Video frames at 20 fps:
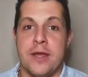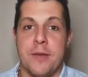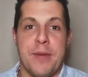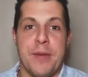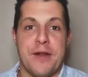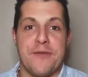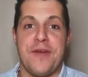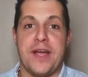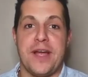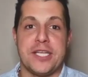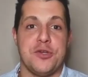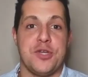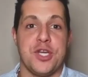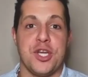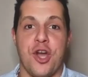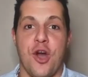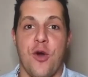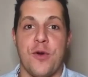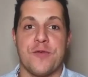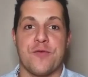Matter of fact, you
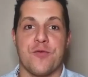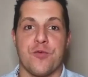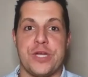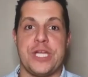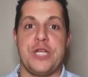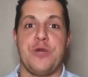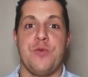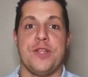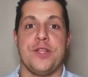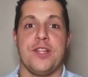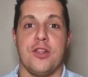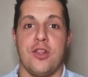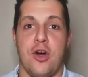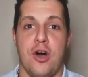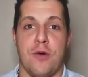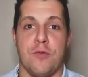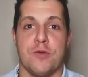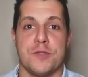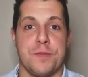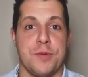can go and read when the
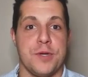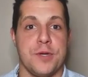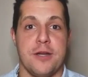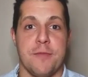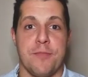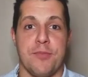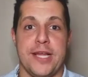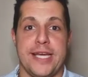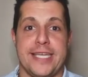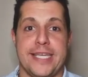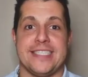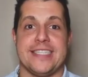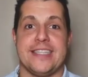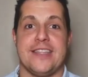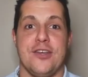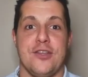law was put into place.